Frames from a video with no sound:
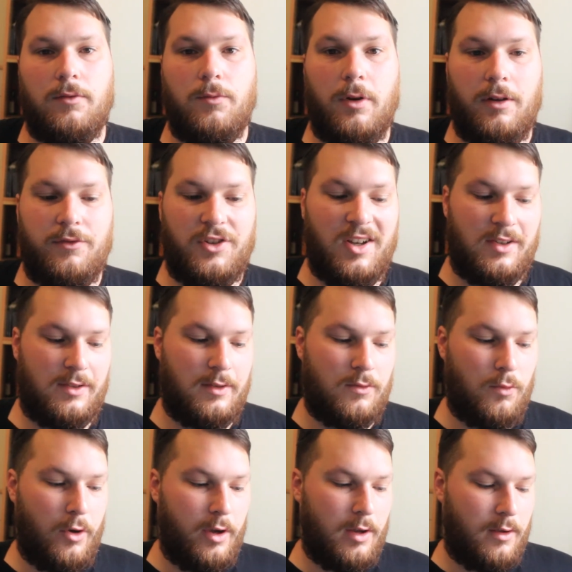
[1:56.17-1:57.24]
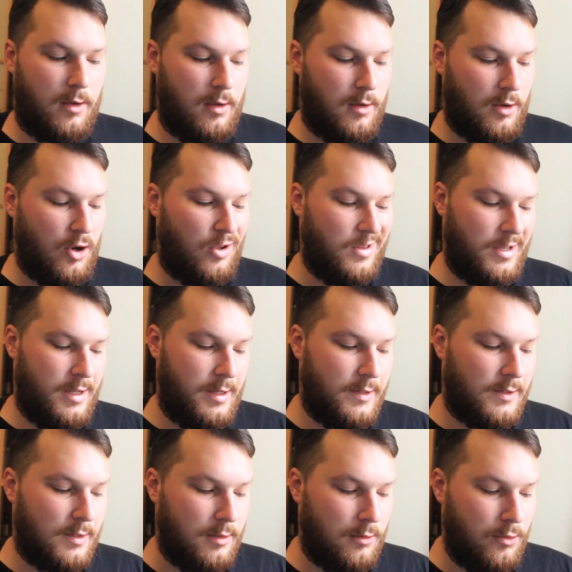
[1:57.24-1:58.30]
one of Justin's work
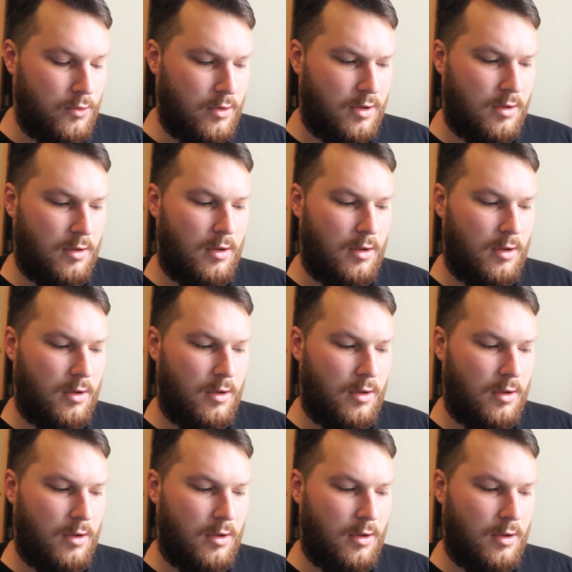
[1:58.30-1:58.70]
colleagues, Luke.